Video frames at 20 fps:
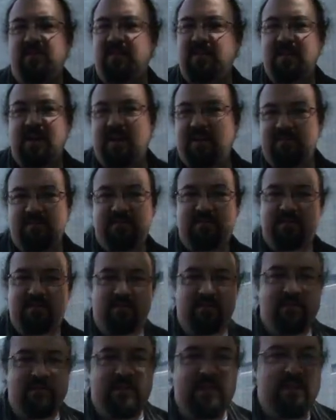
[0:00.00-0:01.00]
none
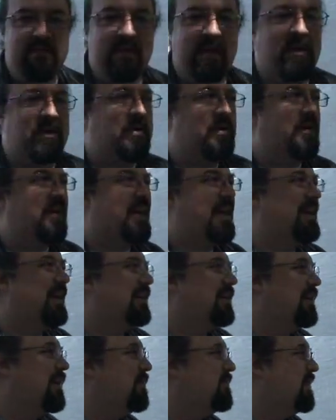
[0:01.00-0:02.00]
volatile
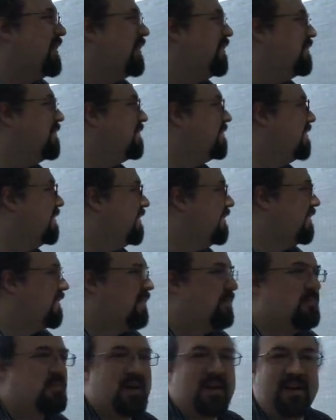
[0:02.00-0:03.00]
organic compounds,
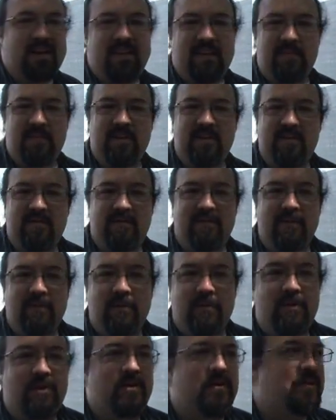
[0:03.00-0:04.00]
binding them to the
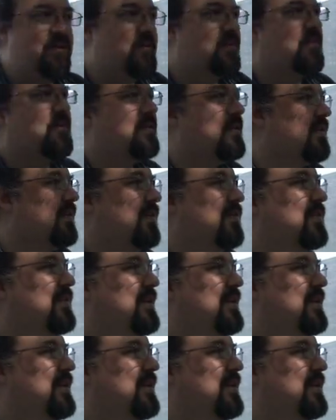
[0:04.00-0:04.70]
floor, and they're